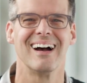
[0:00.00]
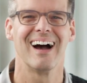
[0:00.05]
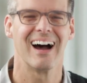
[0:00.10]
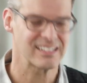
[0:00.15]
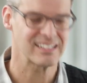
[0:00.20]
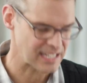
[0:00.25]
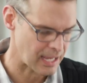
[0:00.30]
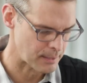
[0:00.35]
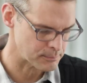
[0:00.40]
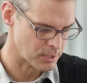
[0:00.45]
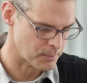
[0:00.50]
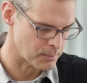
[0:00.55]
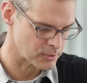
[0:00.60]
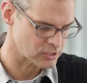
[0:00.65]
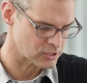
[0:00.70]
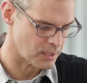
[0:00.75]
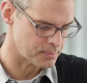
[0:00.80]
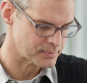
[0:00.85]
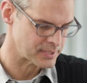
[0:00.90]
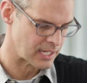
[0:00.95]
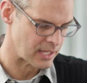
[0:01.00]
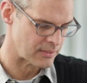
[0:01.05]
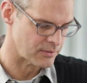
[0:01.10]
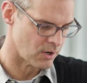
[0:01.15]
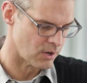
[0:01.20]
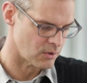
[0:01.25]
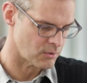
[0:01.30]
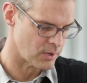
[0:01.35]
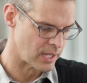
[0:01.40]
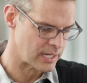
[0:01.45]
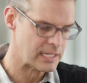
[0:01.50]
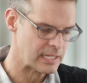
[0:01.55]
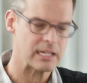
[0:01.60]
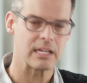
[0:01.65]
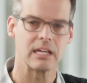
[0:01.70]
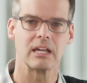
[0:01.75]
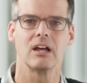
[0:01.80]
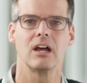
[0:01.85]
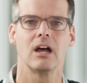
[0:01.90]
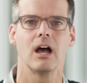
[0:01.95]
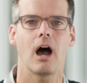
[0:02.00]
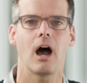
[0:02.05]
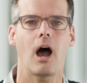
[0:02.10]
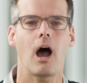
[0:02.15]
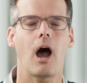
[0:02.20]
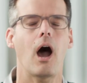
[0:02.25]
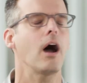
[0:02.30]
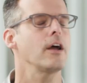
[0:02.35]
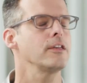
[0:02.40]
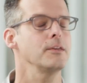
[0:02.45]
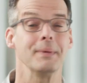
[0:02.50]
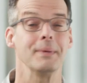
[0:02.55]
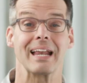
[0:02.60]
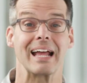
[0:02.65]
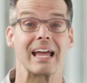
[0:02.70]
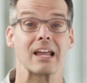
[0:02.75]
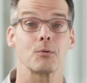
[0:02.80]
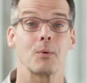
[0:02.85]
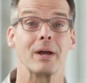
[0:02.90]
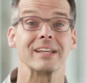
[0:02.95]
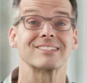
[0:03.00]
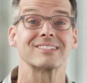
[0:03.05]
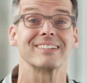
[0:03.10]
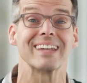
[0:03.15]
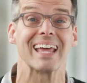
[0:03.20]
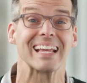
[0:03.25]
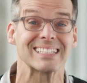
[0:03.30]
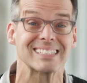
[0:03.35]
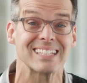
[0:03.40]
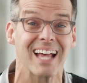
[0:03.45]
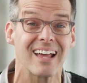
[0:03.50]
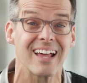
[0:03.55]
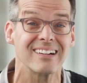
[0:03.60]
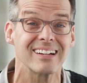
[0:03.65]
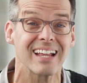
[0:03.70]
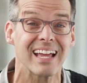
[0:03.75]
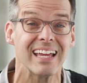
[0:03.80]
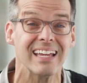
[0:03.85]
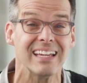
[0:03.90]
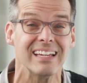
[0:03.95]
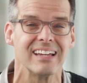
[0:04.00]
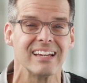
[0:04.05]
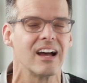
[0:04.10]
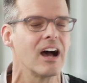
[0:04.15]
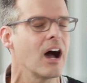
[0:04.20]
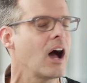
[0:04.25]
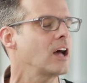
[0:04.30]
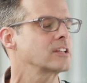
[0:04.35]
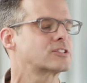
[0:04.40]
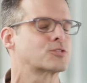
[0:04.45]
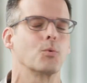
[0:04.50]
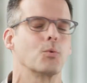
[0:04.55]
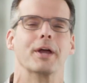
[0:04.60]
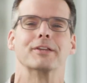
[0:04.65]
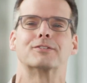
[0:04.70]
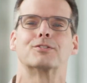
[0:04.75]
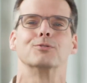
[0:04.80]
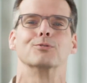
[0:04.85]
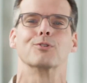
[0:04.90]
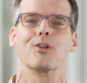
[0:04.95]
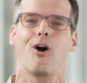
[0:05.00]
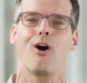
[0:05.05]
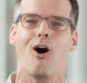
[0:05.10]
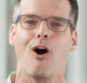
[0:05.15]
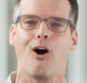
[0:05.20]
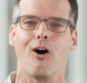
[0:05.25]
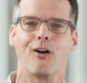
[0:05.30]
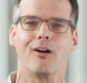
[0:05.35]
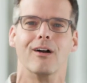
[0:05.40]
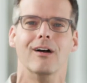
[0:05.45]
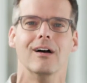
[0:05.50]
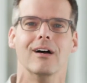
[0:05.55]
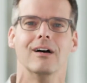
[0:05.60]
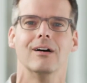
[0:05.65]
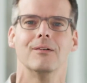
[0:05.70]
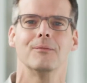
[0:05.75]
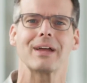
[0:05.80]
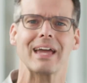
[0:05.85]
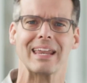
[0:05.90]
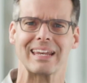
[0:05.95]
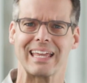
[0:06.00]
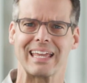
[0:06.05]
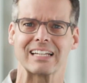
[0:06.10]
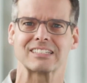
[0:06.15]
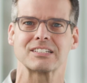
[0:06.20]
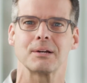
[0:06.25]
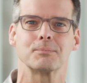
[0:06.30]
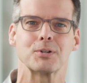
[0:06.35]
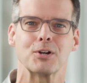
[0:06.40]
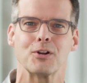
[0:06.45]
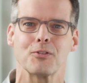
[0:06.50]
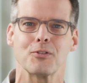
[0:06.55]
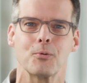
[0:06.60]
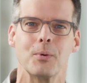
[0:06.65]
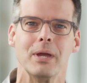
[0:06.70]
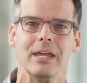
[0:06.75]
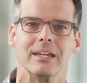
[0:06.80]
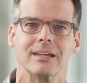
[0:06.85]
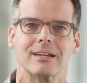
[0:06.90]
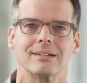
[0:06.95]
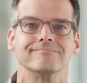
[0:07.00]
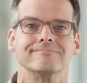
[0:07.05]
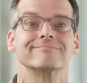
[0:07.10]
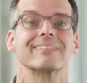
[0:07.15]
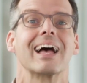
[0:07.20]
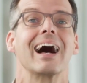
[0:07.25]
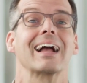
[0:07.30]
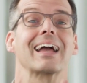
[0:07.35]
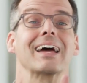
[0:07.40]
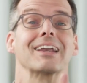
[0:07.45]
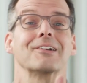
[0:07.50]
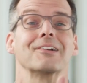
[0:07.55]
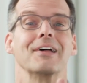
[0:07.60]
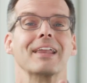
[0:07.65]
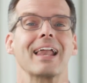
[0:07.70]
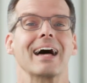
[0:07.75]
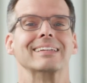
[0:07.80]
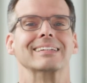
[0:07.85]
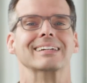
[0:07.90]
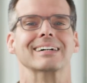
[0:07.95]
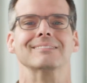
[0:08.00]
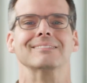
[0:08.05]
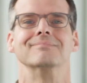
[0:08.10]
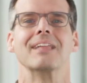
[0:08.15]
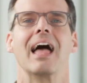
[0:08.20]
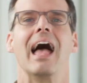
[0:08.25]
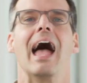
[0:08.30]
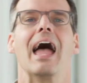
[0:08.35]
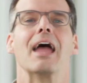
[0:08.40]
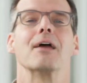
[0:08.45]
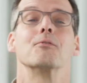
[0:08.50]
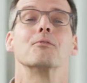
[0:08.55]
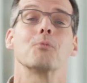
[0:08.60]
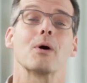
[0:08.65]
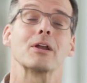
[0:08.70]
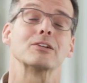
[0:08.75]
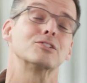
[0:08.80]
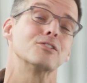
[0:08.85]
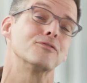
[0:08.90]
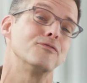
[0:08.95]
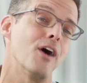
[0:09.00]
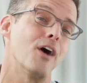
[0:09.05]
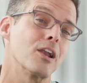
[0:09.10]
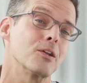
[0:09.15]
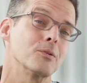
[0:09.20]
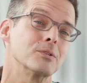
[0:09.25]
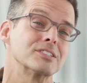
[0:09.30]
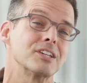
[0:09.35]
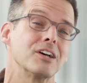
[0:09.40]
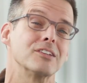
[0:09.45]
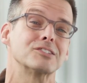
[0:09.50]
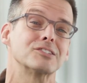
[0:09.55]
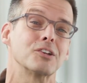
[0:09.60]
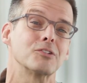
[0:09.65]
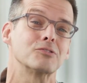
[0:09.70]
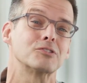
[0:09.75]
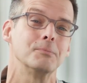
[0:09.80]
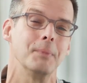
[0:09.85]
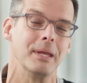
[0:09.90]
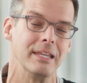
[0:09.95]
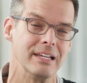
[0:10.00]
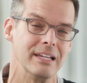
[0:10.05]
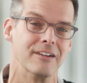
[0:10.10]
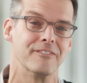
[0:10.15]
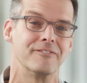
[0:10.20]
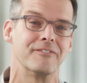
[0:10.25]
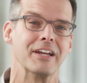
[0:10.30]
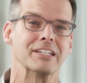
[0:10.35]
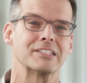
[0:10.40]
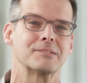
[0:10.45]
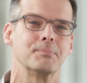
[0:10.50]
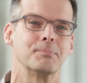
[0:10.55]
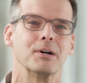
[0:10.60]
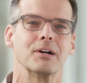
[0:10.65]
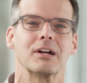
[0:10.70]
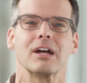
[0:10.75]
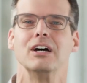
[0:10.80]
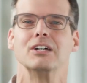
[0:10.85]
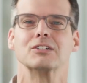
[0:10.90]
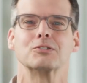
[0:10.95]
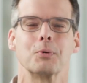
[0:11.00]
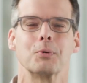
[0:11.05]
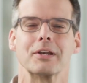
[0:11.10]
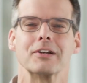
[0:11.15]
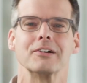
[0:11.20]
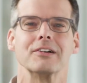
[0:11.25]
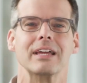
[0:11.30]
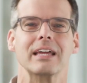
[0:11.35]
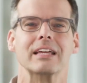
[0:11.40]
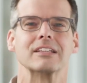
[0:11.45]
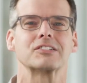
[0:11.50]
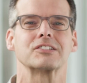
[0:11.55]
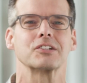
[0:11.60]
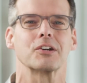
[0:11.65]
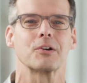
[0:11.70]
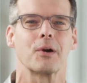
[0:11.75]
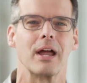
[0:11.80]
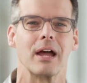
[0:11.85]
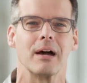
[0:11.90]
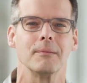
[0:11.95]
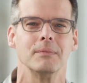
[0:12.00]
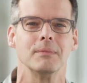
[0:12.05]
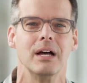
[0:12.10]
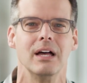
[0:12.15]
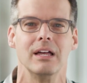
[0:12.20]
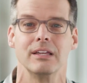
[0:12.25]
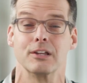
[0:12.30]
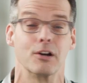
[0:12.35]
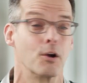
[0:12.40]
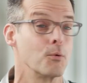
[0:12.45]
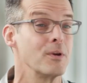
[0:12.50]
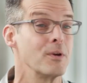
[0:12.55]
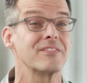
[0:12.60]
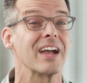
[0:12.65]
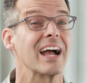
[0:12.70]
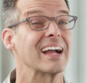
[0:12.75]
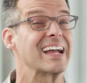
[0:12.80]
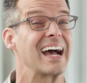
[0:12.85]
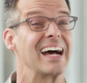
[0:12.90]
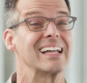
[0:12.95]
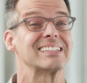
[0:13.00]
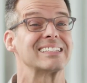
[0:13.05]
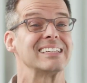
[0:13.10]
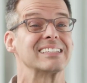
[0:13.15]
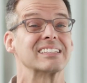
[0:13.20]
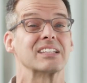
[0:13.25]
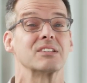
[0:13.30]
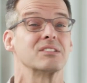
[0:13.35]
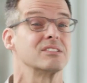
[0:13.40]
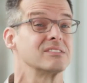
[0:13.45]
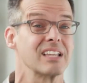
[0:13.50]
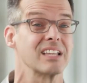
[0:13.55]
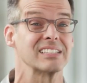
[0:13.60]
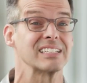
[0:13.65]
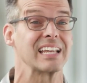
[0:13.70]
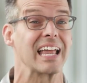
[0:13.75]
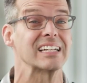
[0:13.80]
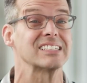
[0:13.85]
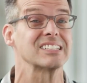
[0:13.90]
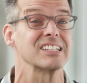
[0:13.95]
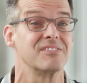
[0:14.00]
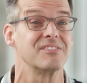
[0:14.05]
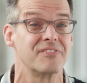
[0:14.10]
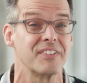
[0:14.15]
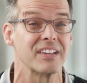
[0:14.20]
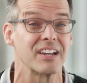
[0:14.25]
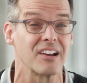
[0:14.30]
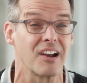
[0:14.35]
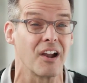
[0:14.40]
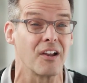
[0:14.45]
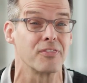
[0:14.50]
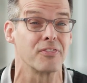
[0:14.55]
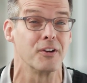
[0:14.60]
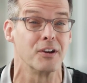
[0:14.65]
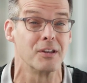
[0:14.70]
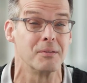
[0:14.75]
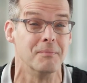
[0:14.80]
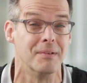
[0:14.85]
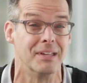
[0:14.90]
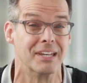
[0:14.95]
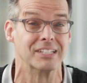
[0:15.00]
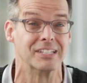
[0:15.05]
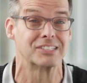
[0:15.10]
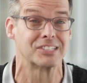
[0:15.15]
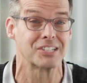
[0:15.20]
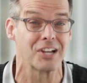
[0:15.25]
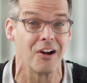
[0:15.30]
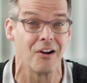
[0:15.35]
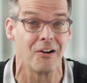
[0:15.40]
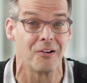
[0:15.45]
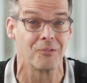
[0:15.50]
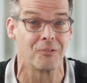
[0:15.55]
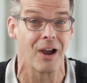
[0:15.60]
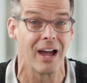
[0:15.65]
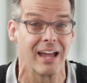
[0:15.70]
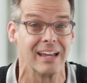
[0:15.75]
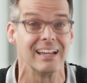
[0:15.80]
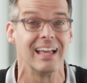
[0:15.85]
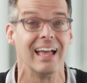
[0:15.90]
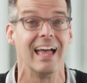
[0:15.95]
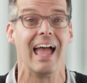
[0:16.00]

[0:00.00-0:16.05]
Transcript: Our time's almost up together already? You mean I gotta wait till next Saturday? That's way too long. We gotta catch up during the week. I got a great idea. Hey, why don't you follow us on social media? Facebook, Twitter, Instagram. You know, we've got content that doesn't actually fit on our 30-minute show, right?